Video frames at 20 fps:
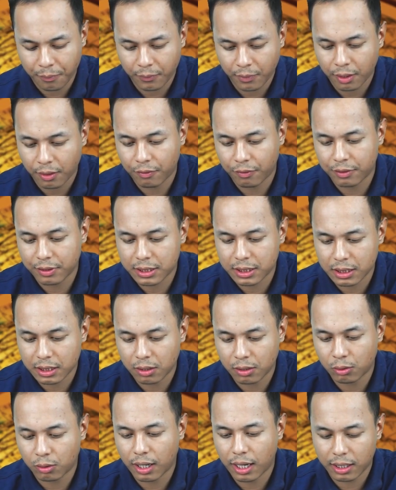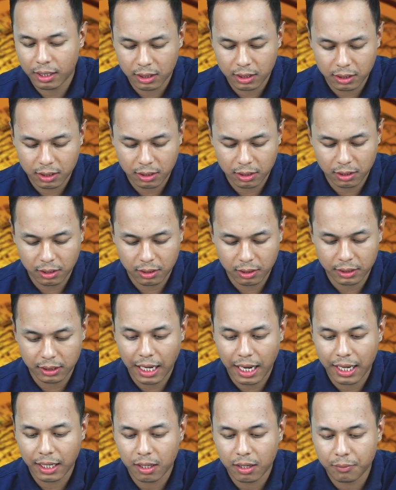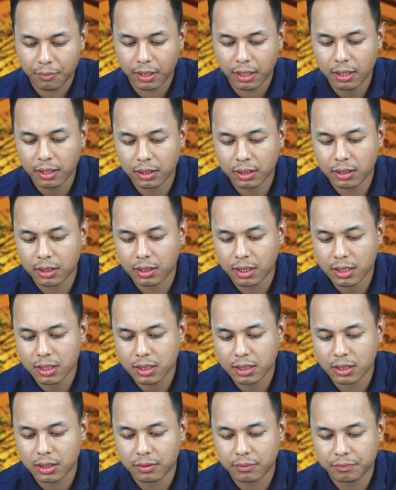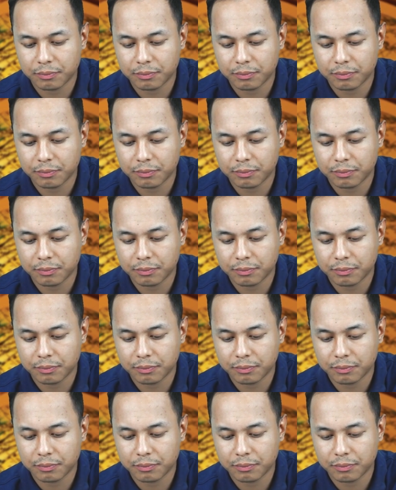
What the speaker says: if we look at the diagram here, crust,